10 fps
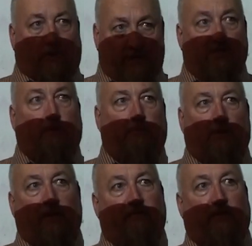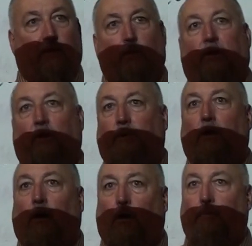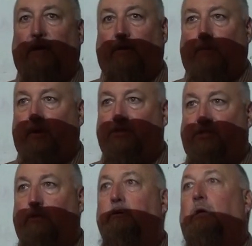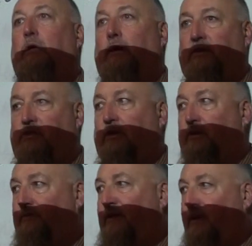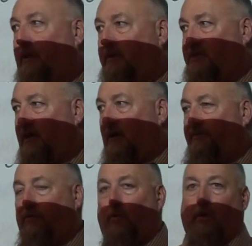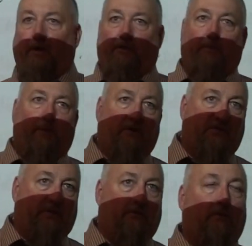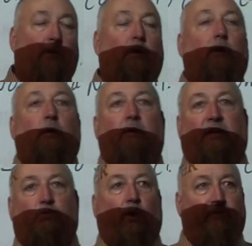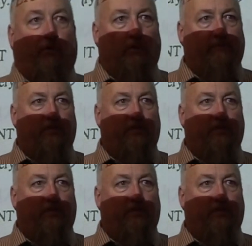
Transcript: a reasonable belief that you were going to be harmed by the person, and so you're defending yourself or another person. That's one form of